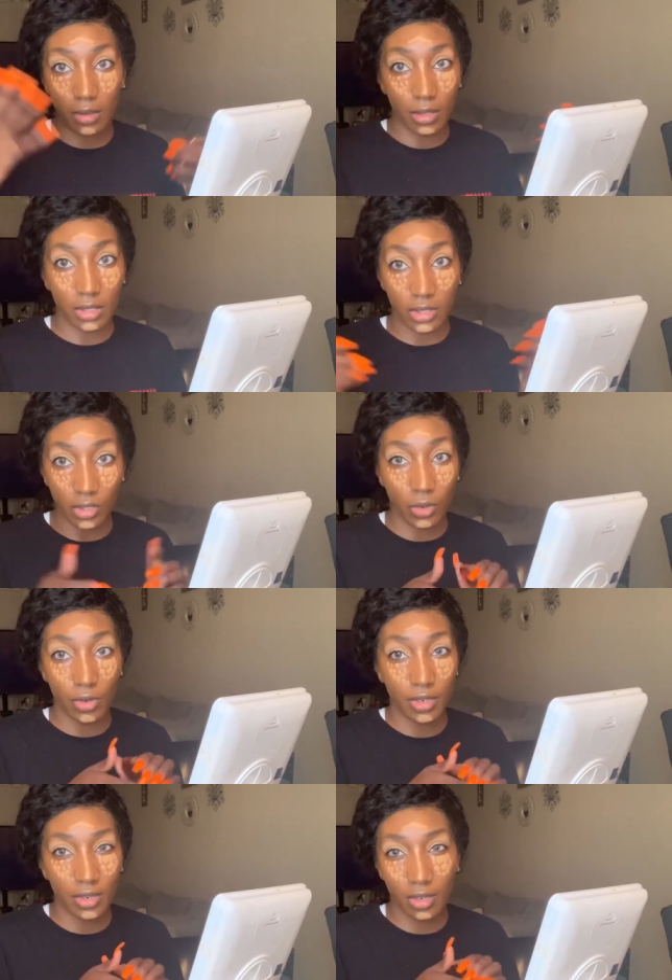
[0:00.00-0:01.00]
the
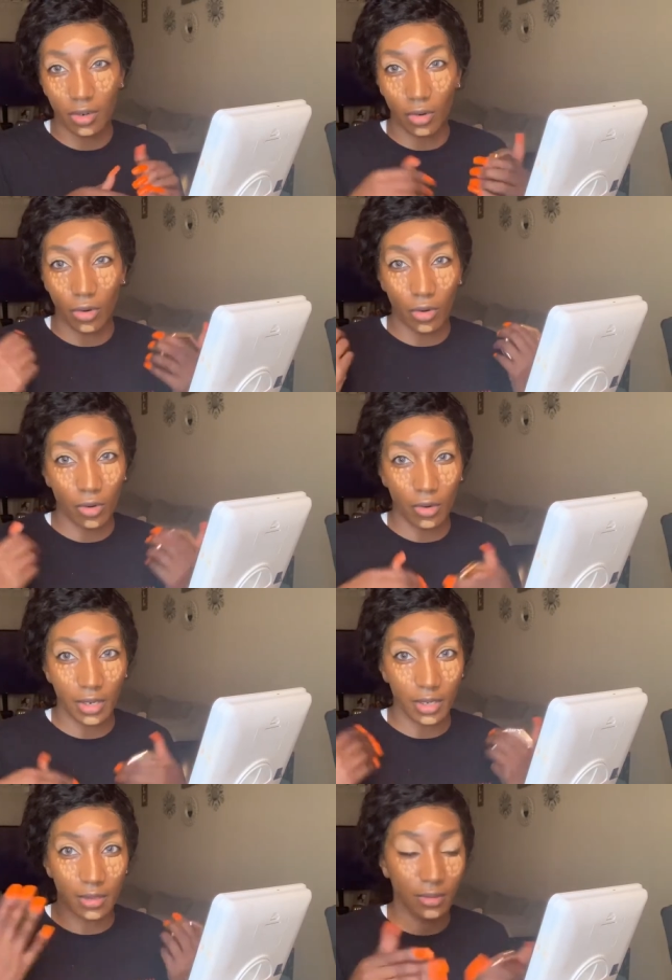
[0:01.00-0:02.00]
tutorial or
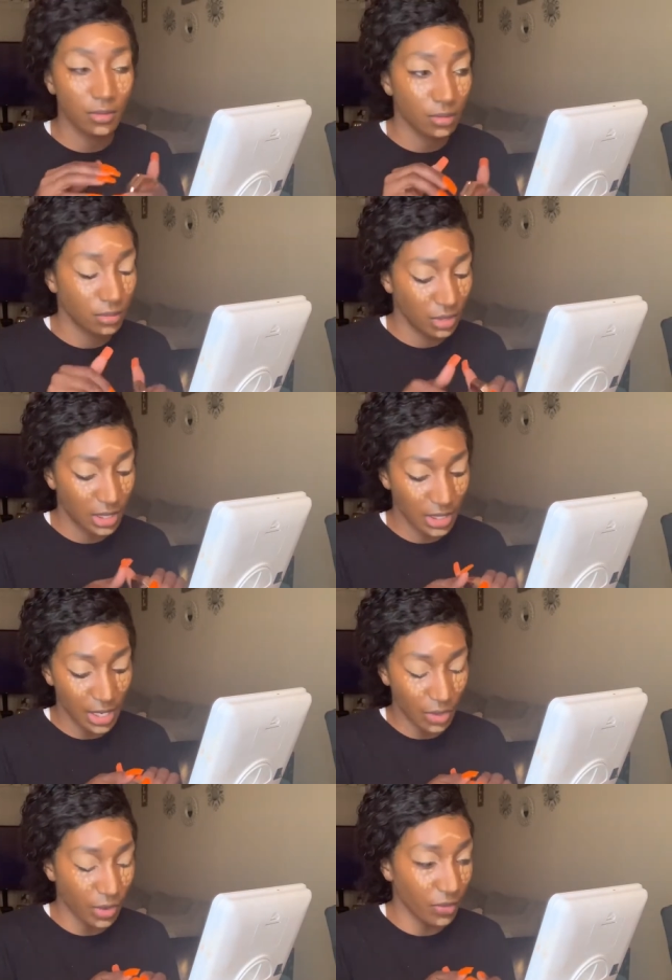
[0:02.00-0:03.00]
the chit
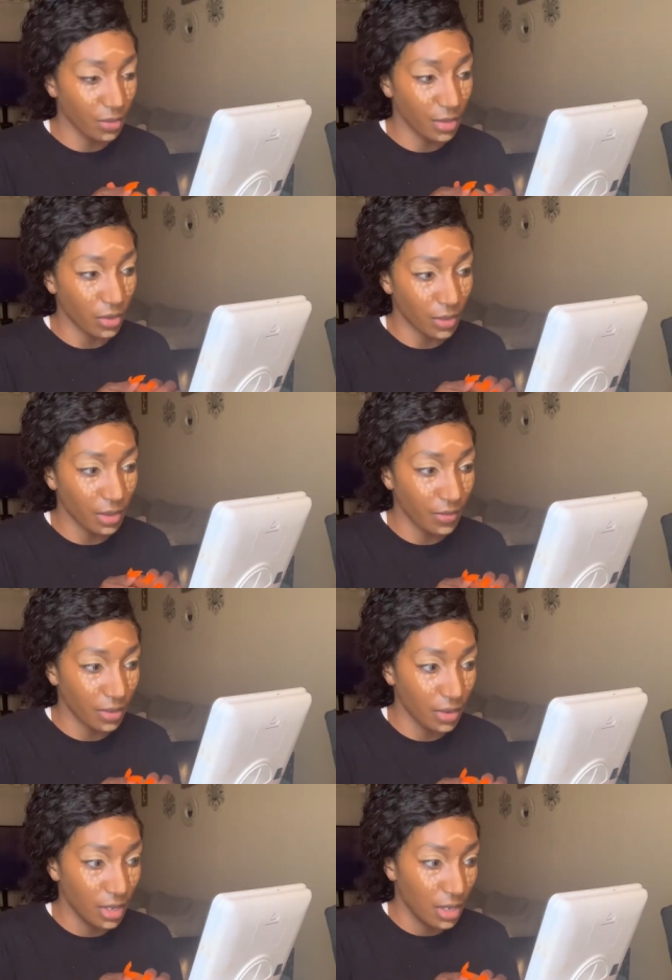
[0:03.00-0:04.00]
chat get ready with me or
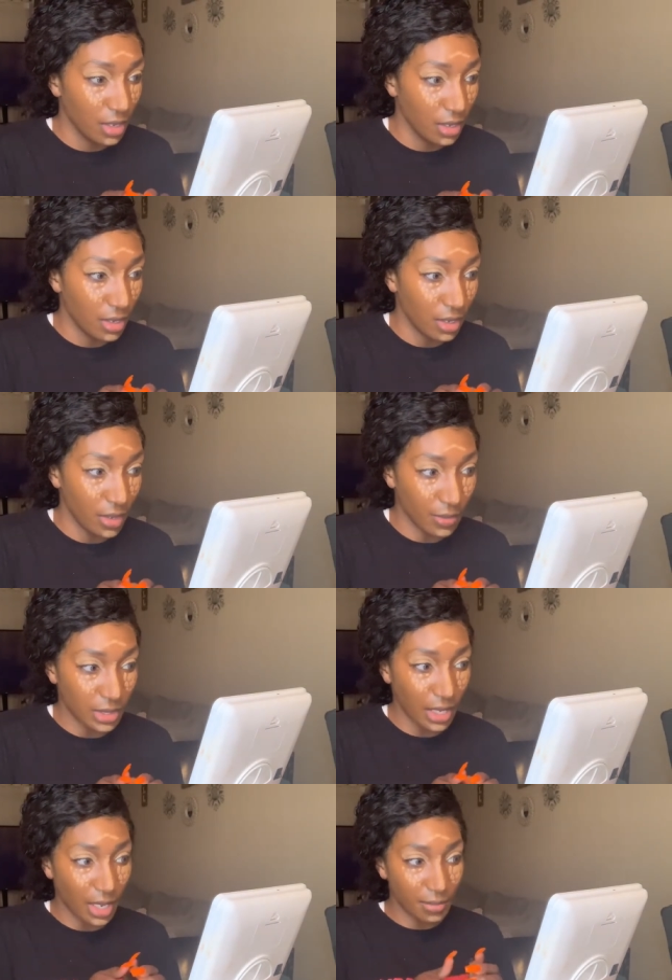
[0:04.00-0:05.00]
whatever. And know,
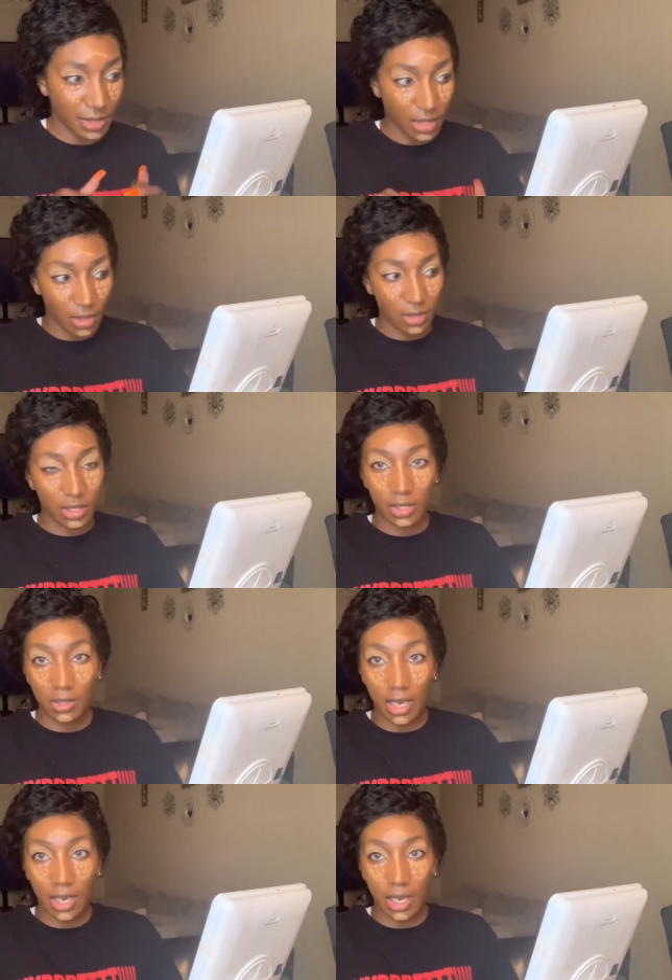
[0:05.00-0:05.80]
it's like I'm just gonna see